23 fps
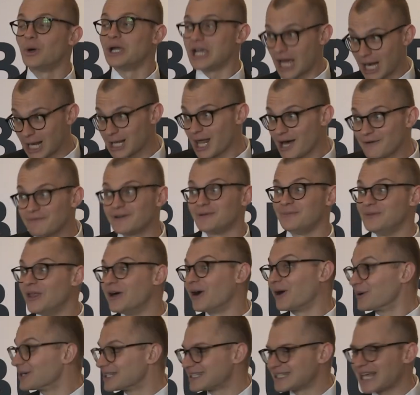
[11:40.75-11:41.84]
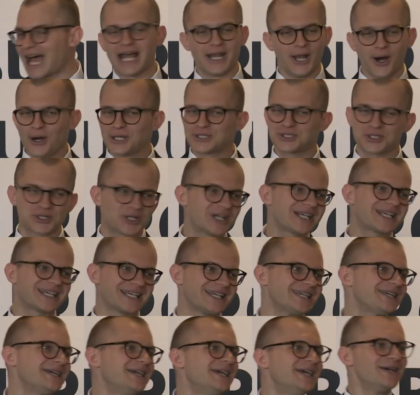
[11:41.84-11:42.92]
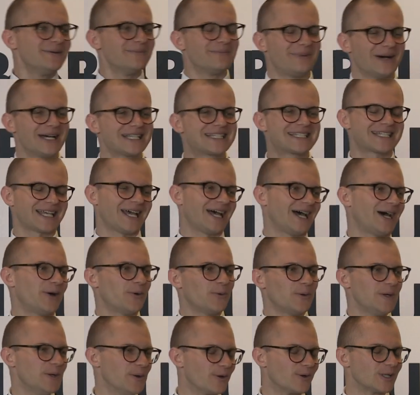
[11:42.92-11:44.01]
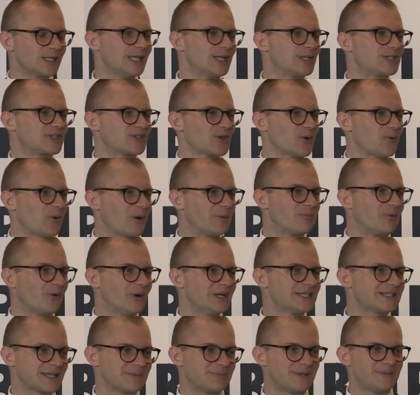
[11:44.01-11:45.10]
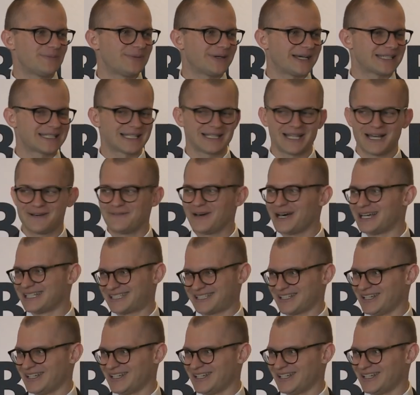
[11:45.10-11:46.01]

we got to love them, though. I know it's tricky, but we were religious at one point, and people had to love us.